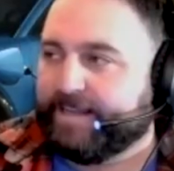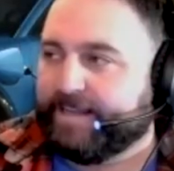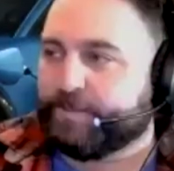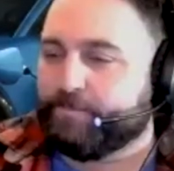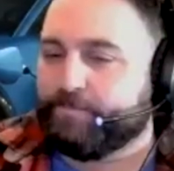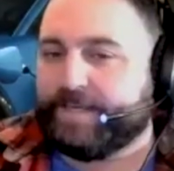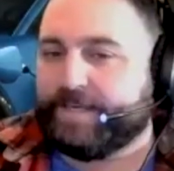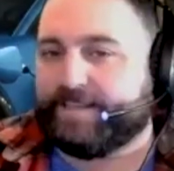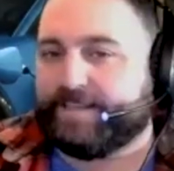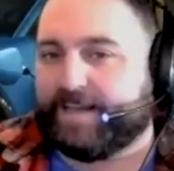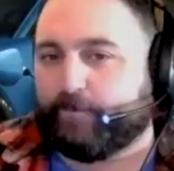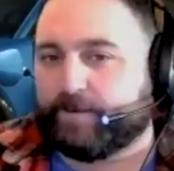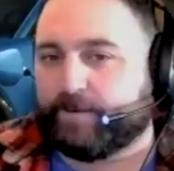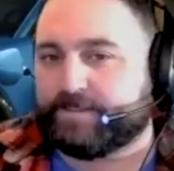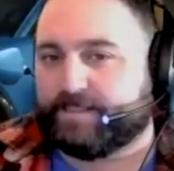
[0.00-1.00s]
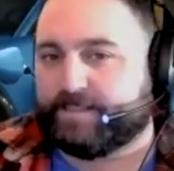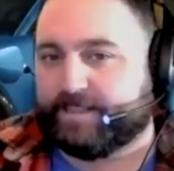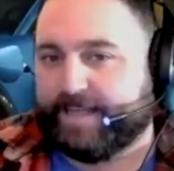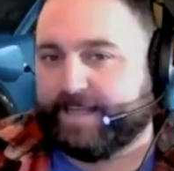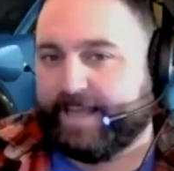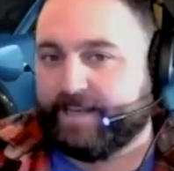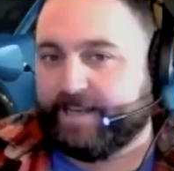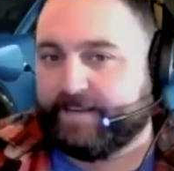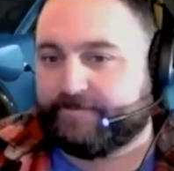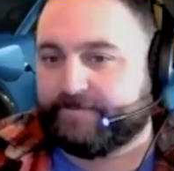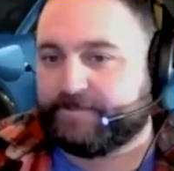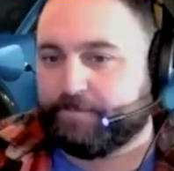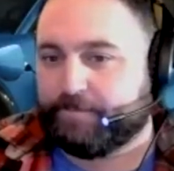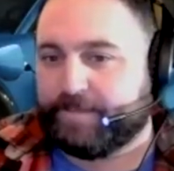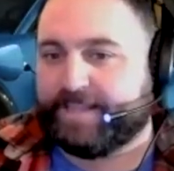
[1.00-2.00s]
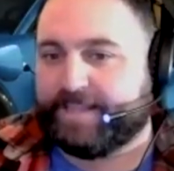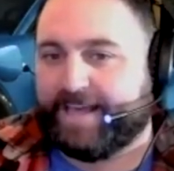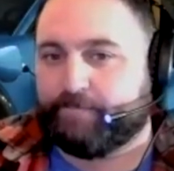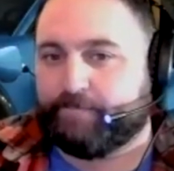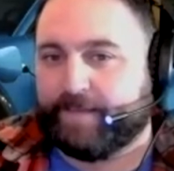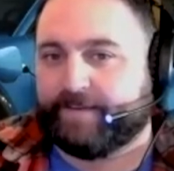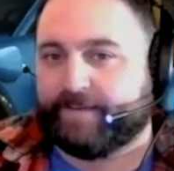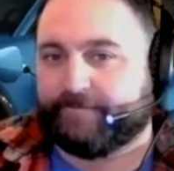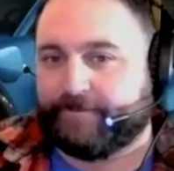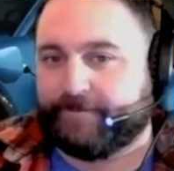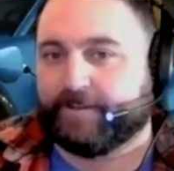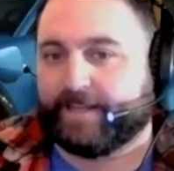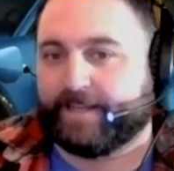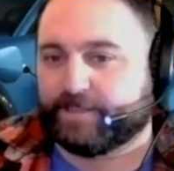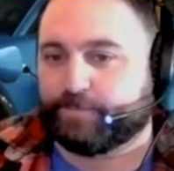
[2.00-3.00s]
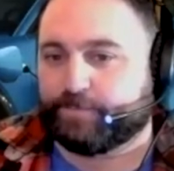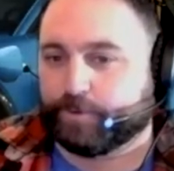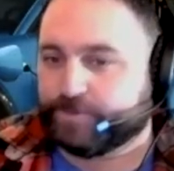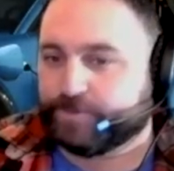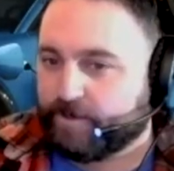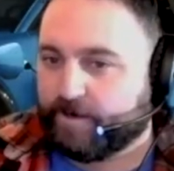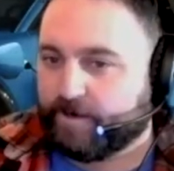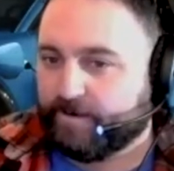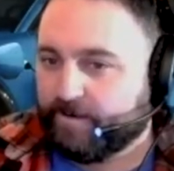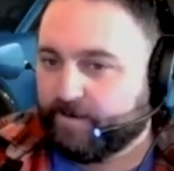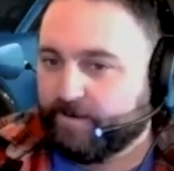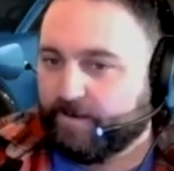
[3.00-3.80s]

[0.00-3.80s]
To me, that wasn't a negative. To me, that made it feel like a sports car.